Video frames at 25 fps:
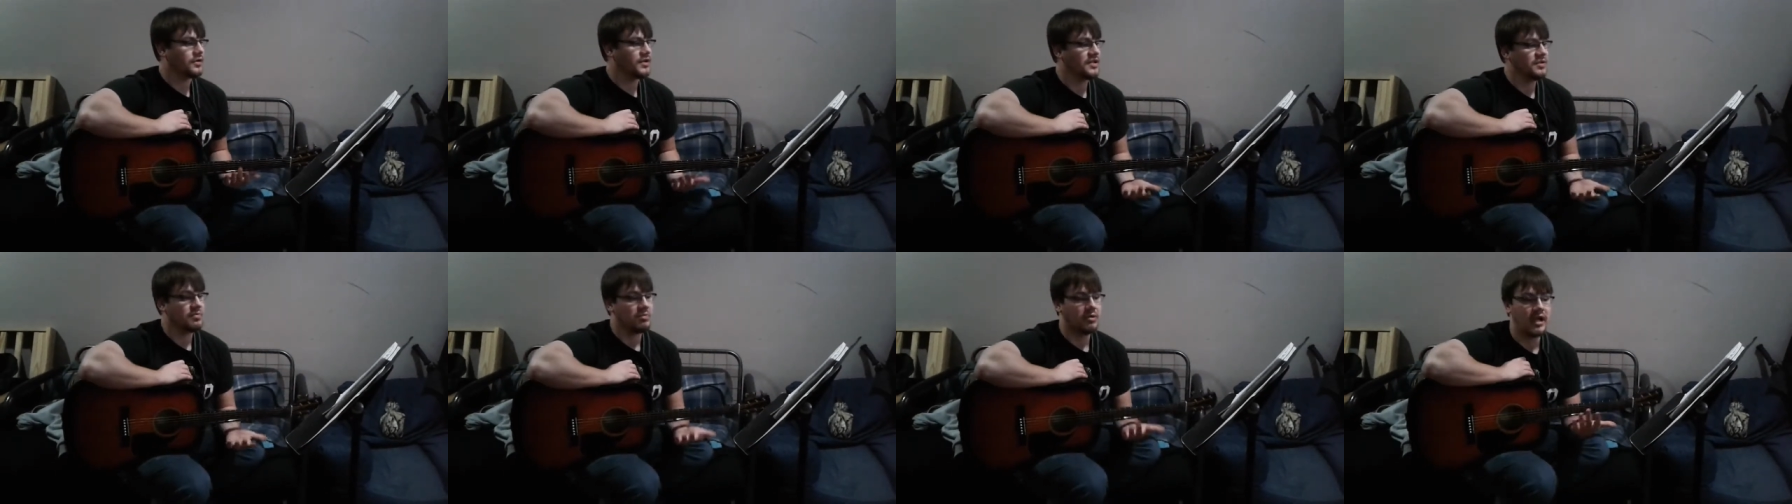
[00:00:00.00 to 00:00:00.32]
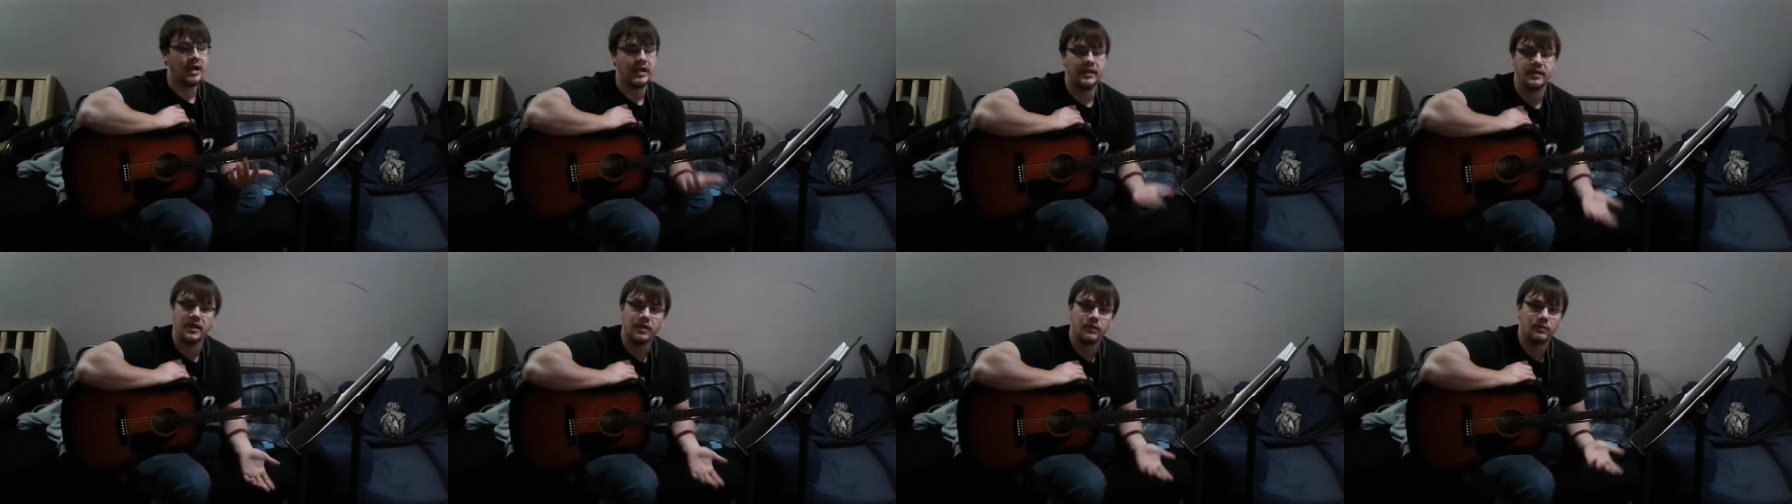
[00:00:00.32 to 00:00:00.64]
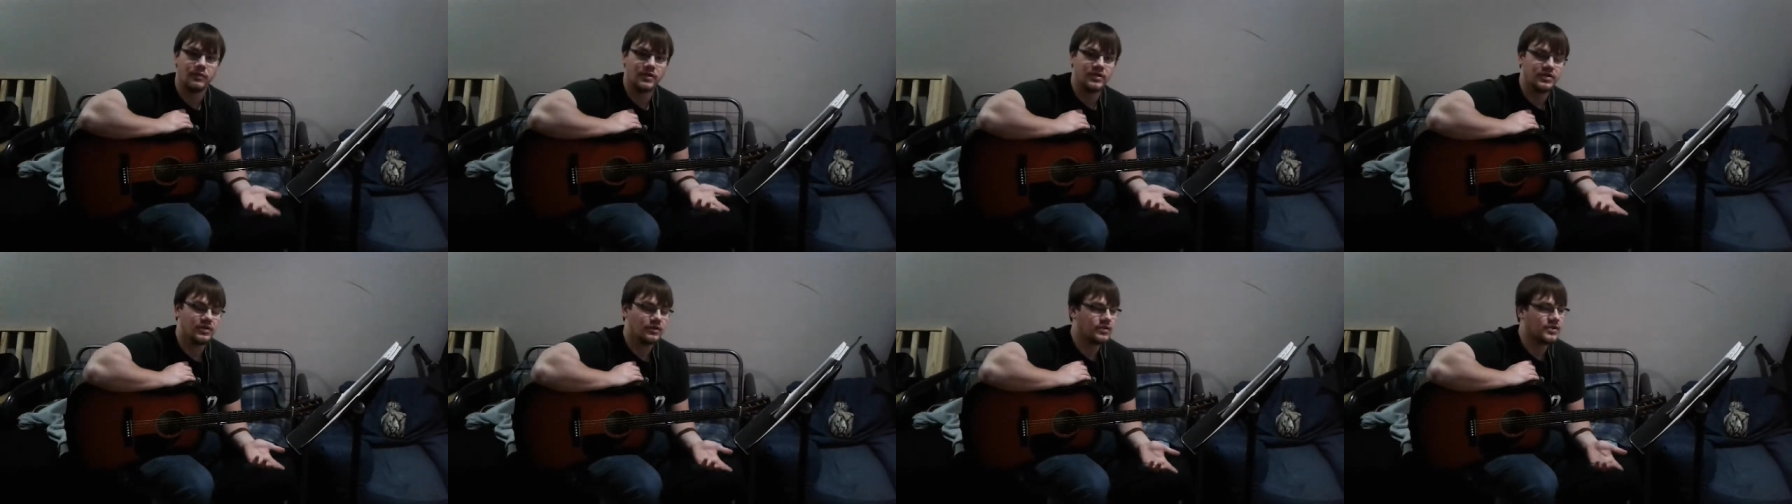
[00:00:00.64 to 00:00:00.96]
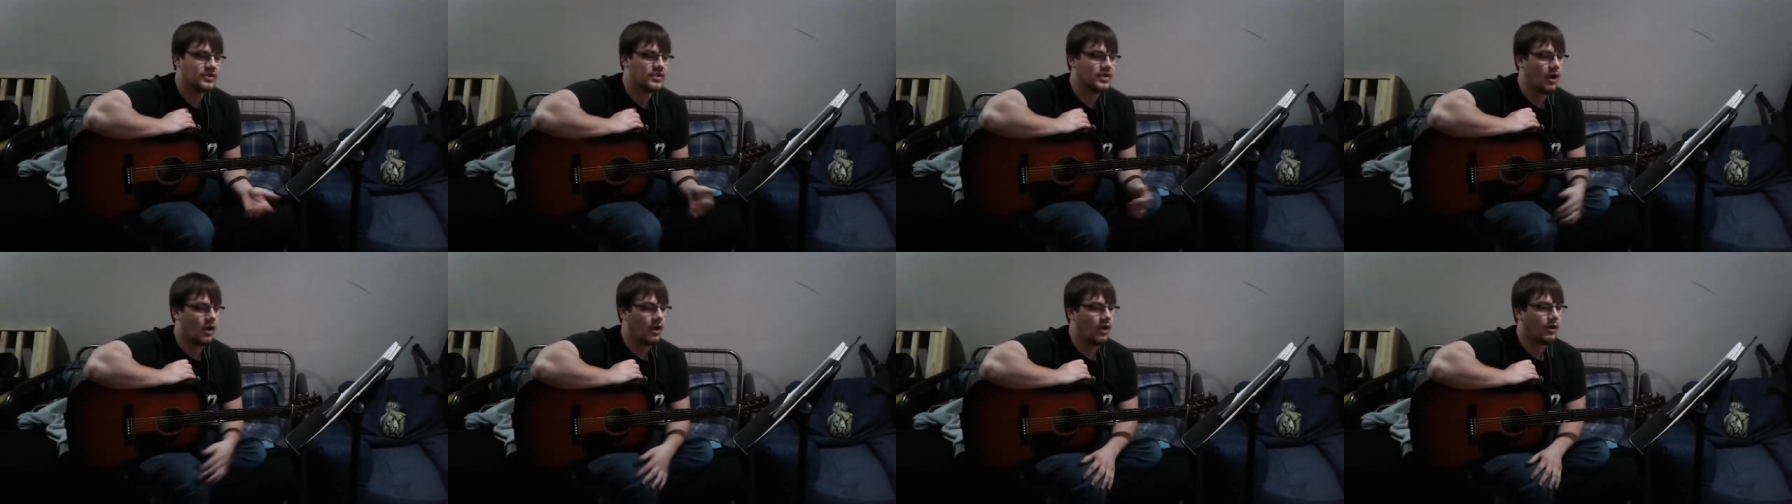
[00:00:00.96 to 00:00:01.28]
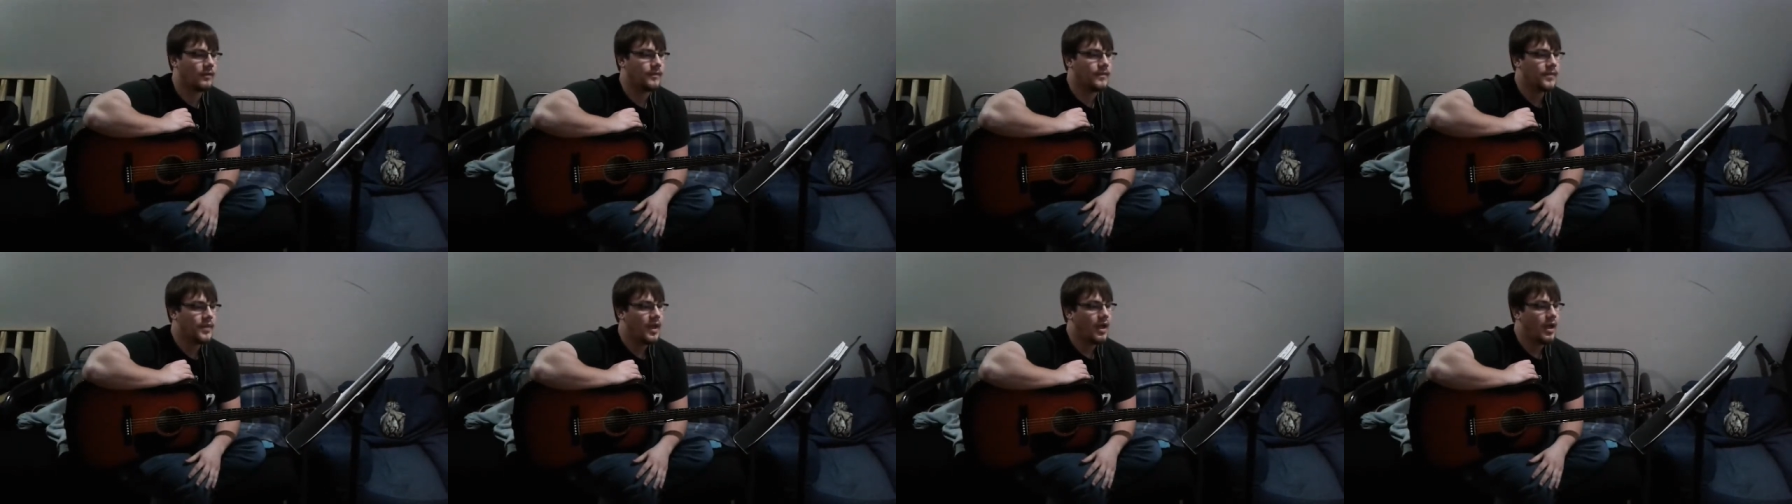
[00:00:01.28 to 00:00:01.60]
just playing the original
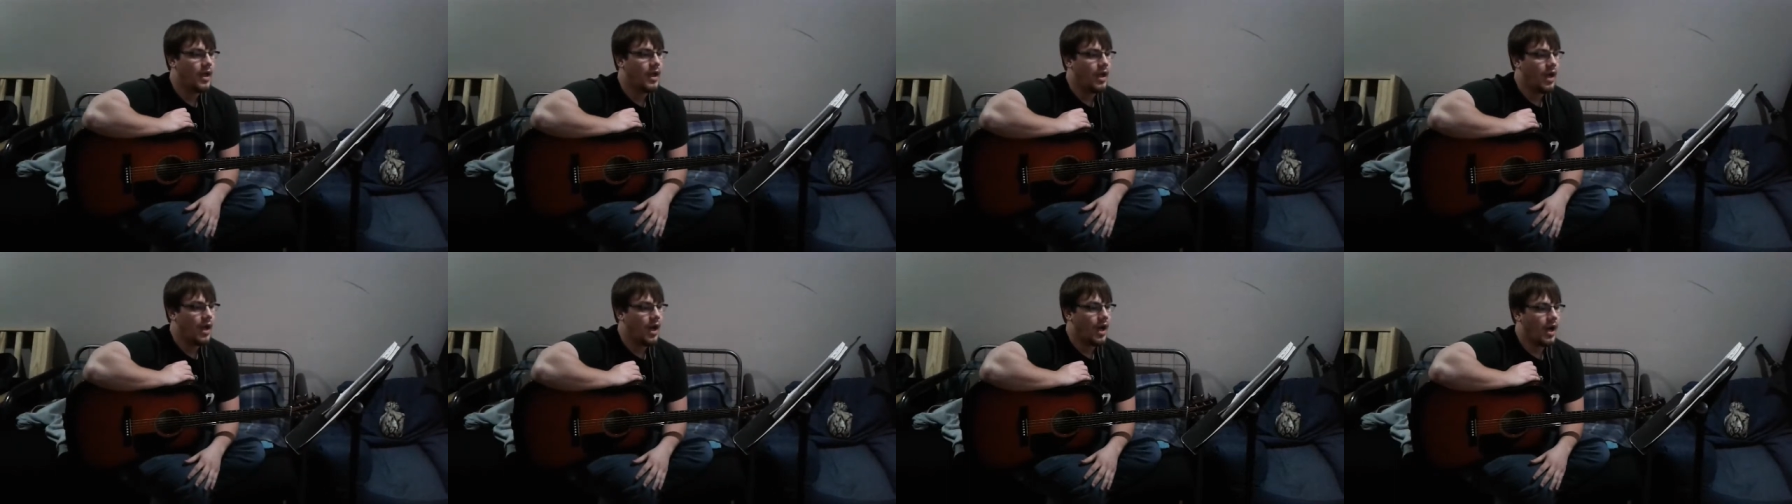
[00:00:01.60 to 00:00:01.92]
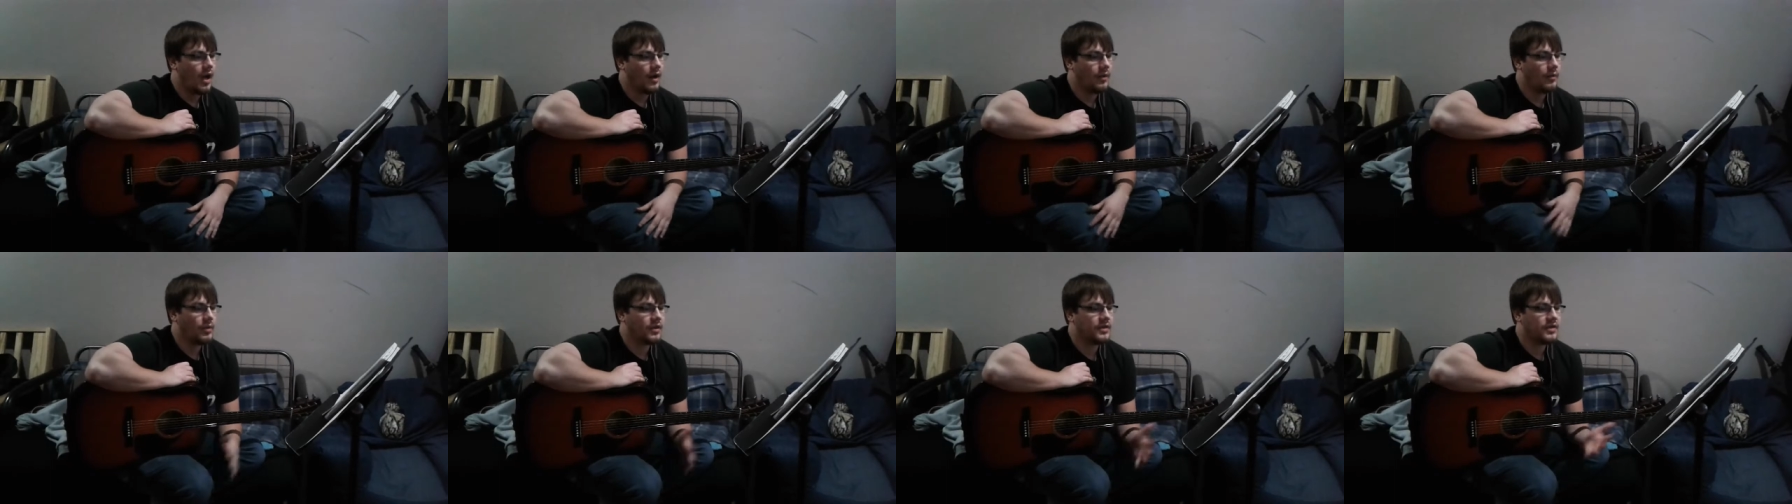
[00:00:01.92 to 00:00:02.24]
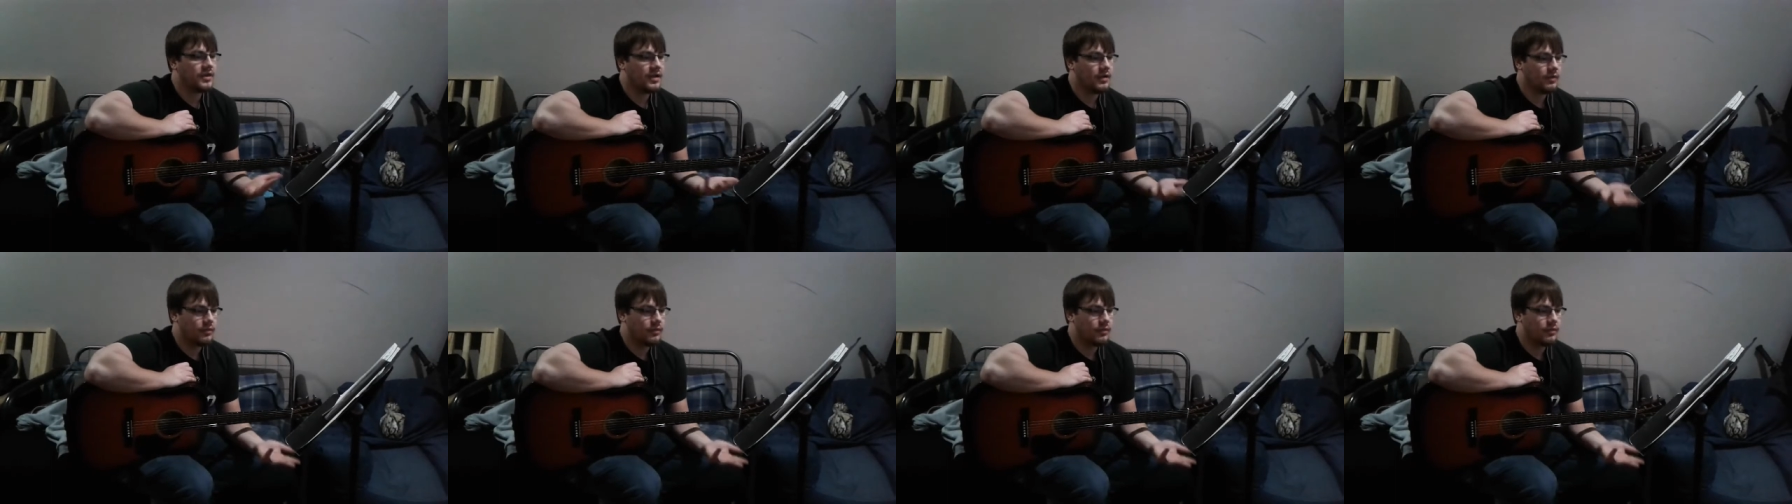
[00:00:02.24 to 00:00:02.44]
song with the